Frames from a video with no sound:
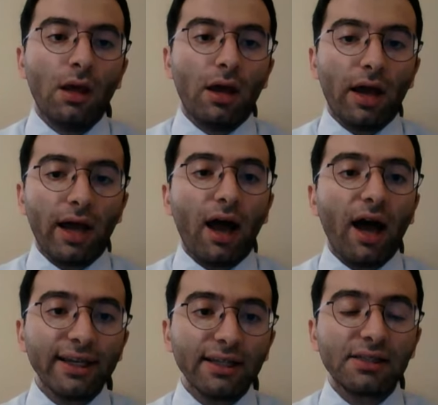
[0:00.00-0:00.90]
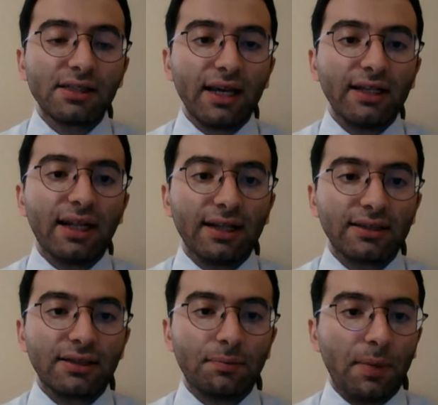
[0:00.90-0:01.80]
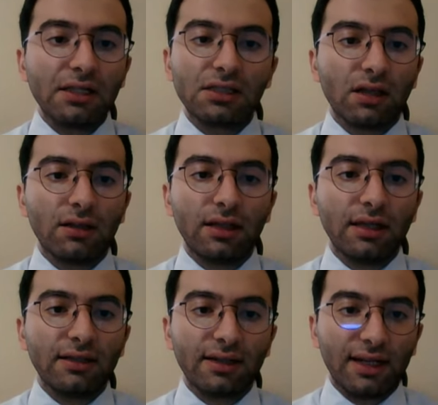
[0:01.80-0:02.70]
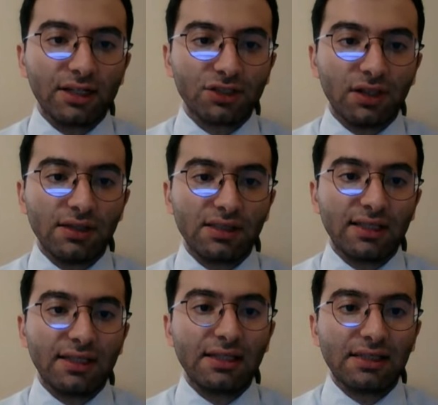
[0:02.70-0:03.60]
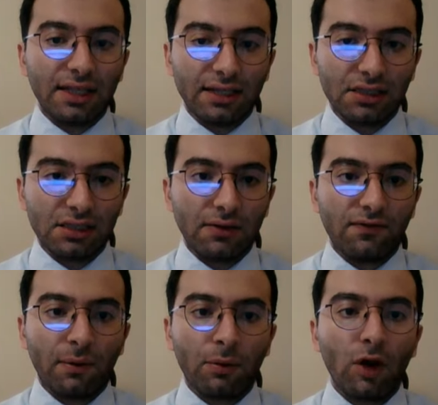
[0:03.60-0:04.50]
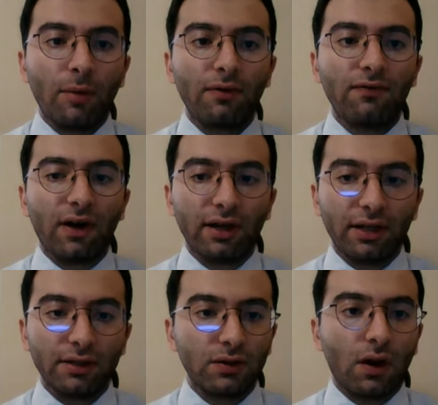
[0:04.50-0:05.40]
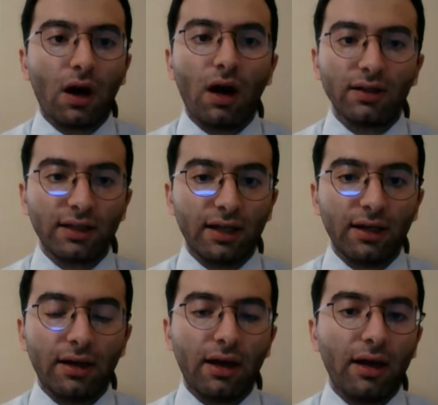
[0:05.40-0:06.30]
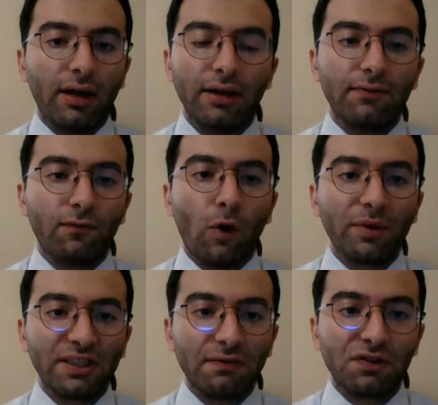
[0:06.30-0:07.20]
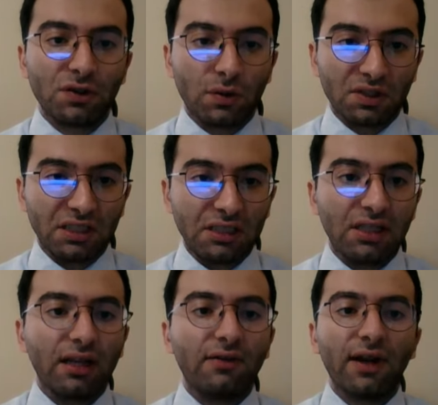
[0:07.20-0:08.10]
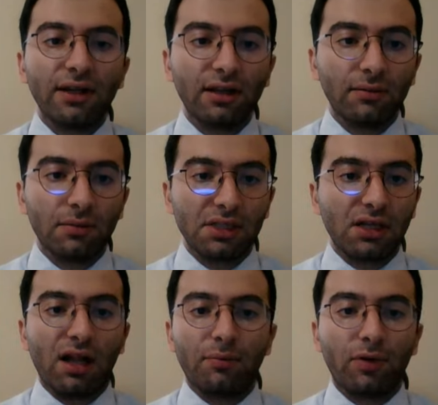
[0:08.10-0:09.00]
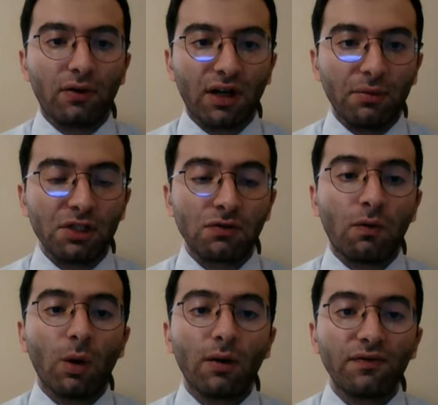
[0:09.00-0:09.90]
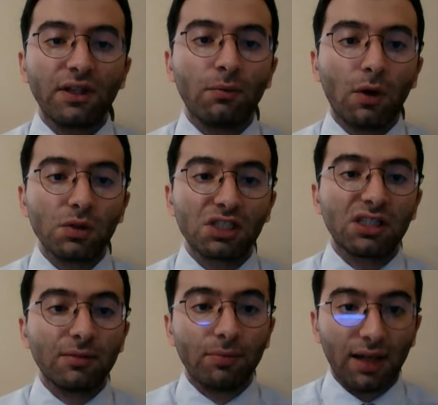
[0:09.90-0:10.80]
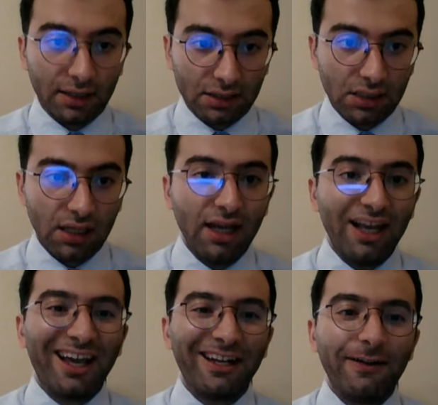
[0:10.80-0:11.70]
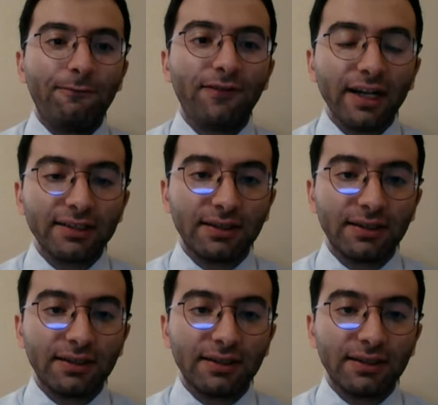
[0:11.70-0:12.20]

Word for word: Uh, I can say that based on the international statistics from Global Fire to other uh, informative sources, the Iranian missile program is one of the most complex and effective